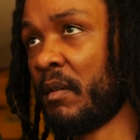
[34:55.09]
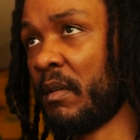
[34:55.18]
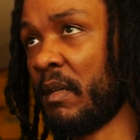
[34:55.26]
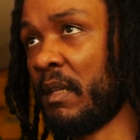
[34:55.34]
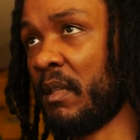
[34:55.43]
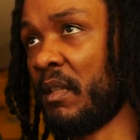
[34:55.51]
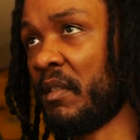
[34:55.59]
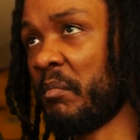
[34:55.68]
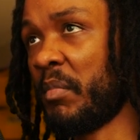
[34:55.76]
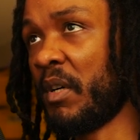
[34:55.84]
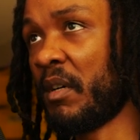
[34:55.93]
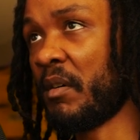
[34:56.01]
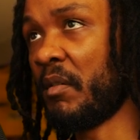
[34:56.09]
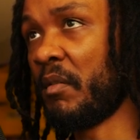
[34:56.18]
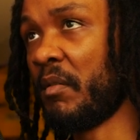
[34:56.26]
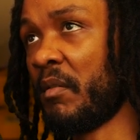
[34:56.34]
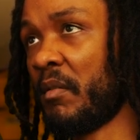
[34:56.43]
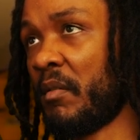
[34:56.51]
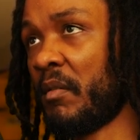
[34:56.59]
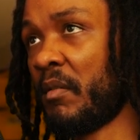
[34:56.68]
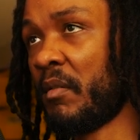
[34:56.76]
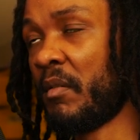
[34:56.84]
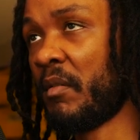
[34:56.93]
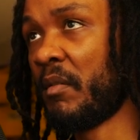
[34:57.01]
And this buckle
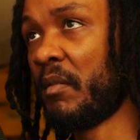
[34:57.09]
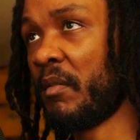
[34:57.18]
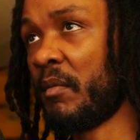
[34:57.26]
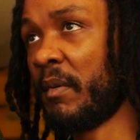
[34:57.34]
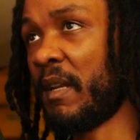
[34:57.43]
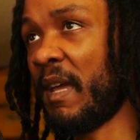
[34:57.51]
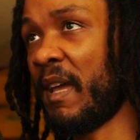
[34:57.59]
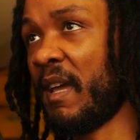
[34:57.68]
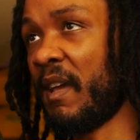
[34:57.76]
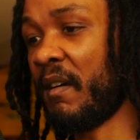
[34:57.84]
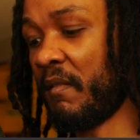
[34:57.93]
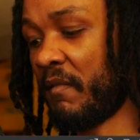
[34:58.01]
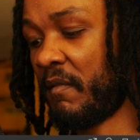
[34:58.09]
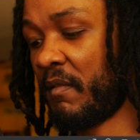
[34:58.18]
would have